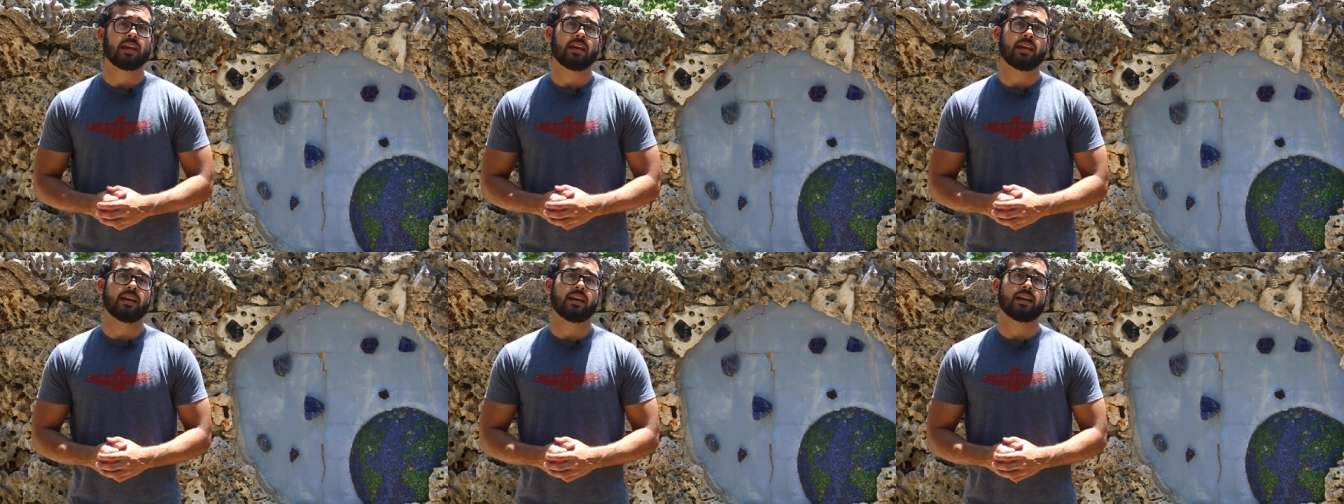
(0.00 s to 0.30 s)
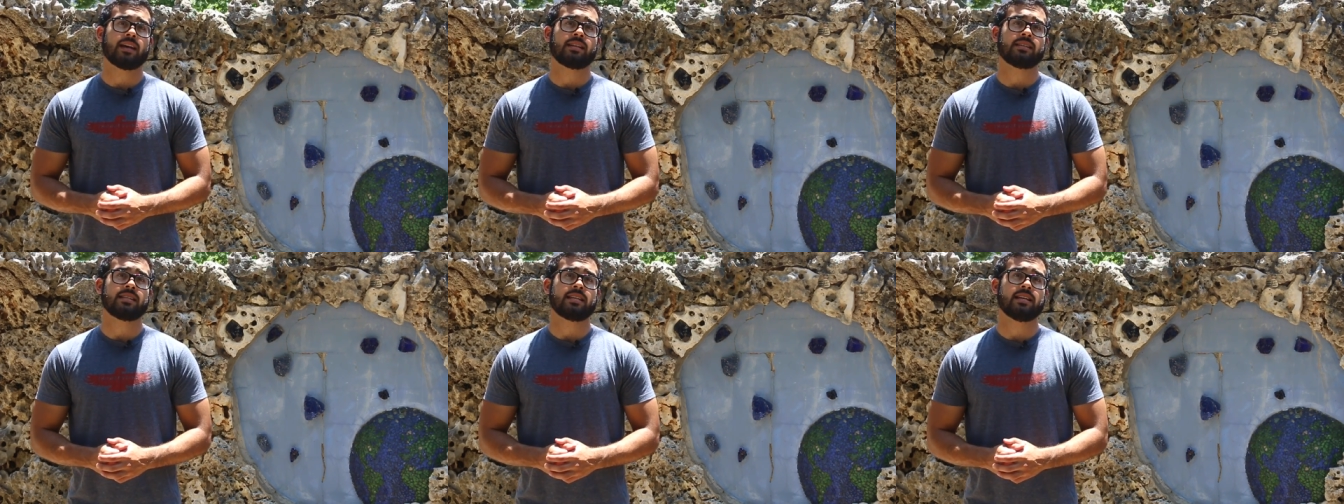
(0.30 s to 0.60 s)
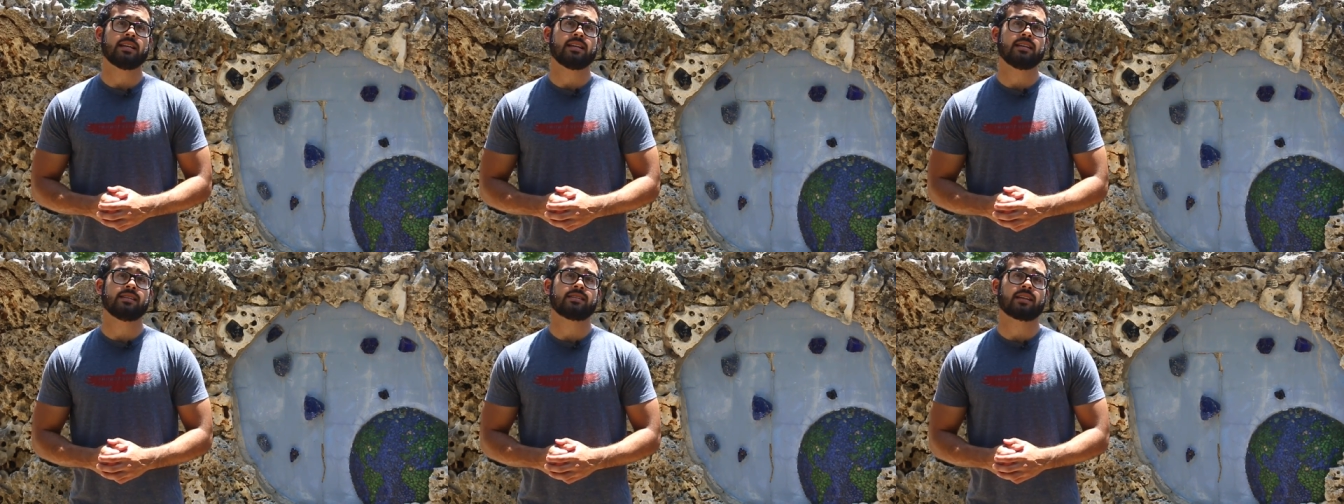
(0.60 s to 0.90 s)
and
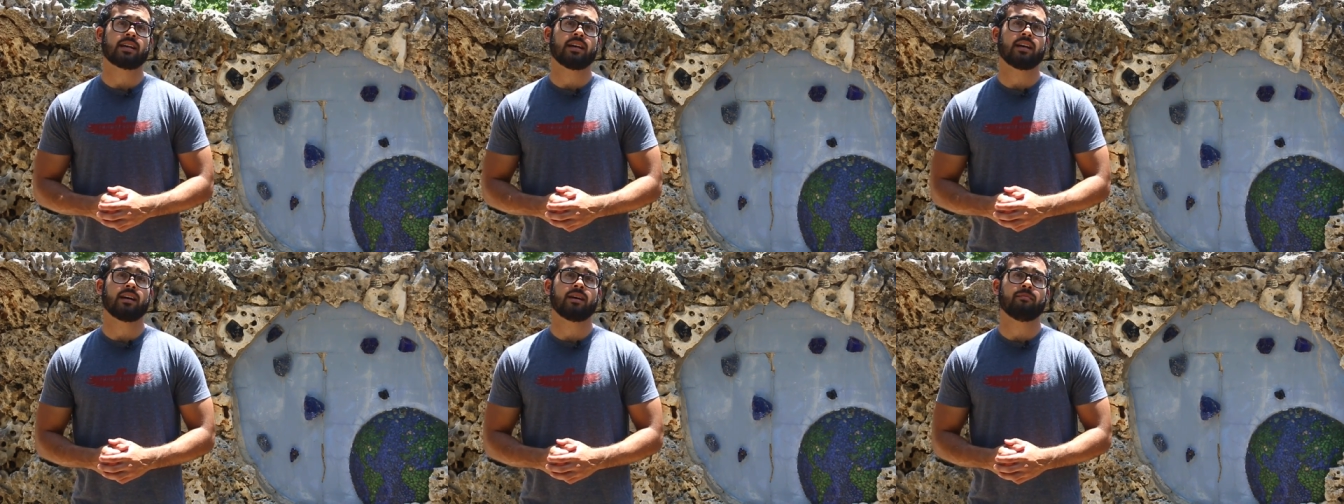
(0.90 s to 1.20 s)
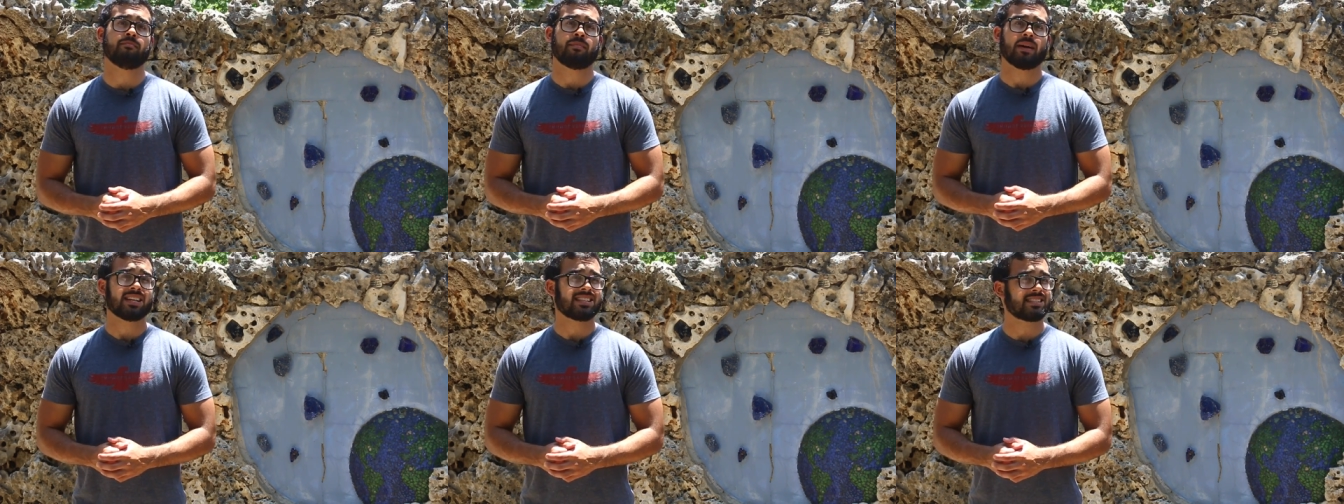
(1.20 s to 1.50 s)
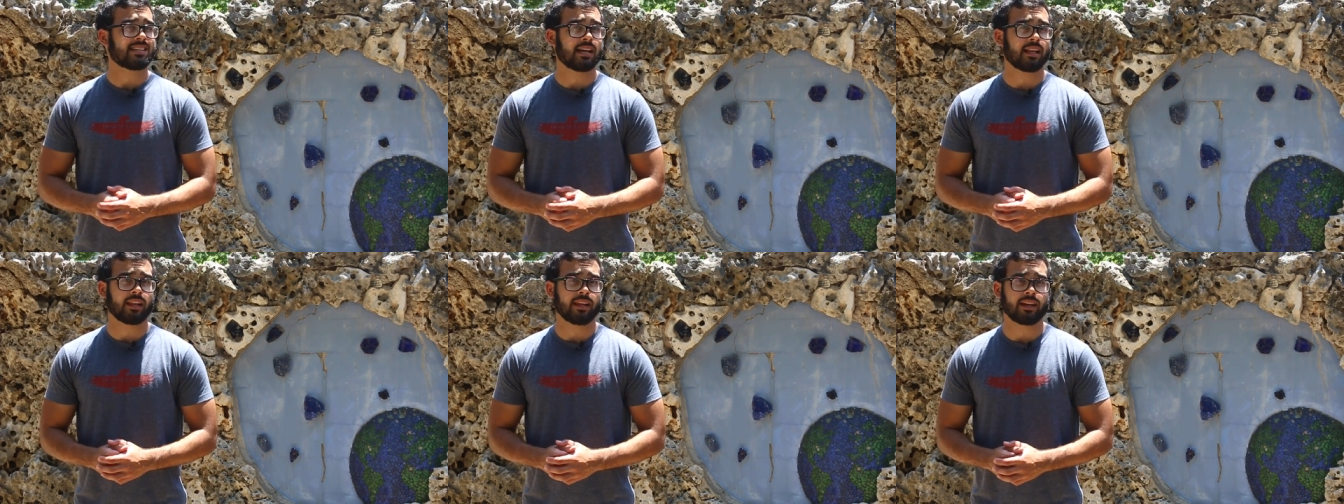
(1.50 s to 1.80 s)
he's a
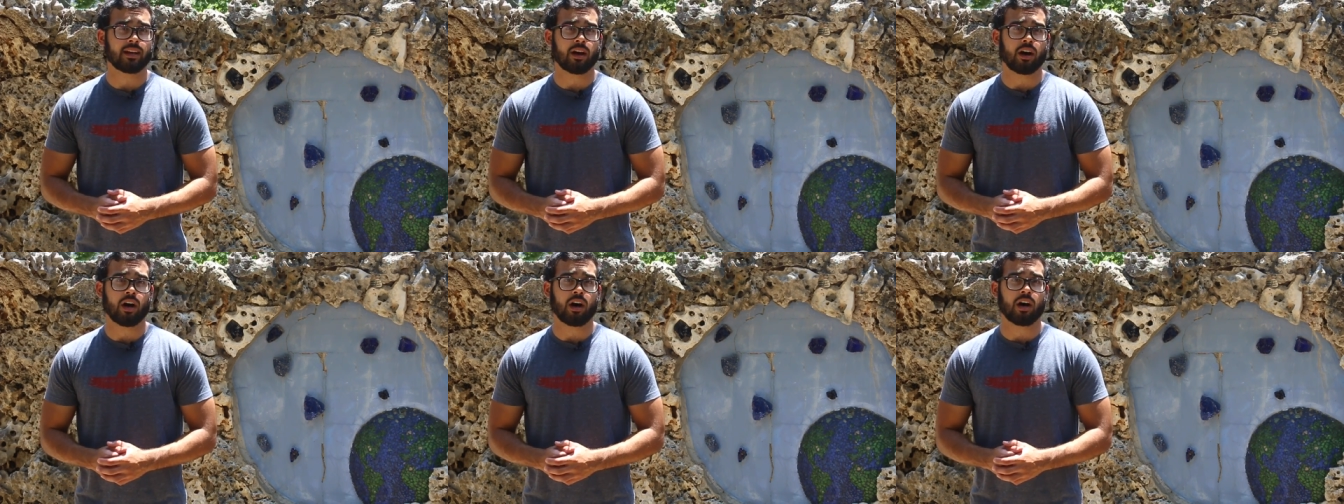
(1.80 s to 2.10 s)
best-selling